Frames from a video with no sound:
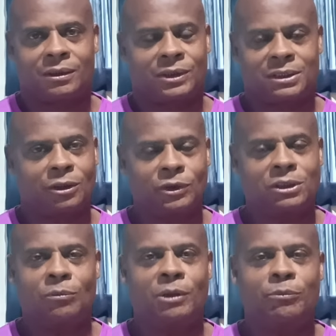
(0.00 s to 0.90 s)
Okay, there's
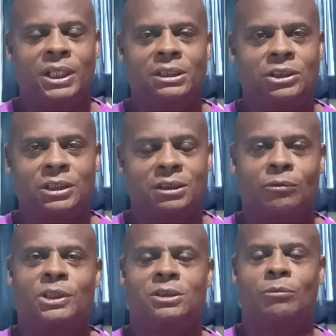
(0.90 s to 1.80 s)
only so many beaches,
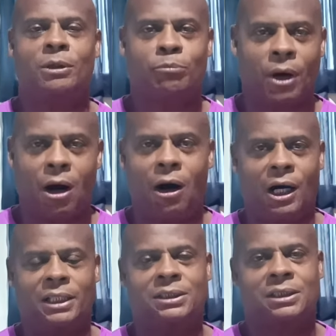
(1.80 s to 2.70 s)
only so many
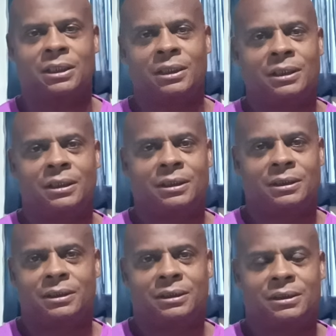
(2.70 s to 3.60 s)
bars.
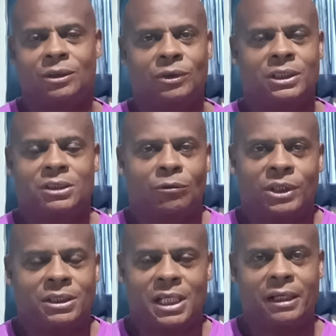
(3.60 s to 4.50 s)
There's only so
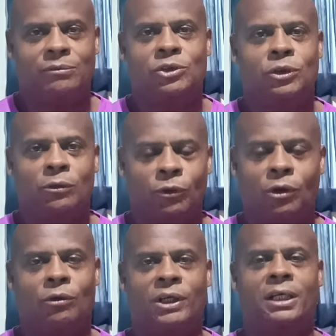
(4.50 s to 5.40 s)
many times you can
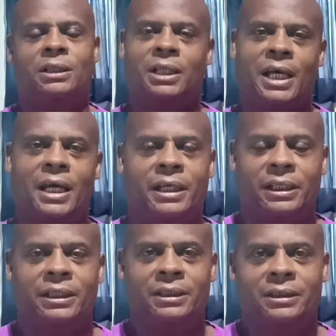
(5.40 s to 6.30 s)
roll around in the
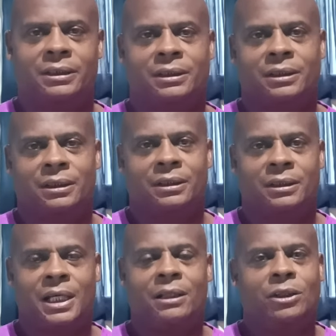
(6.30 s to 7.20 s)
hay.
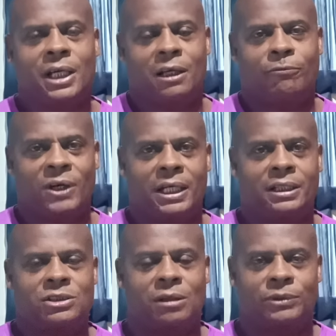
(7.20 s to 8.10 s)
Now you got to
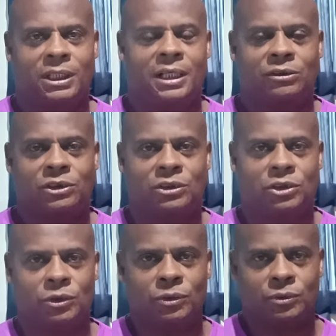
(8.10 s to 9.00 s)
find something else to
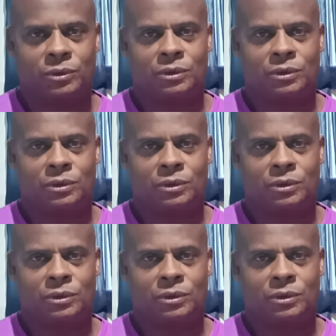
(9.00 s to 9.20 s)
do.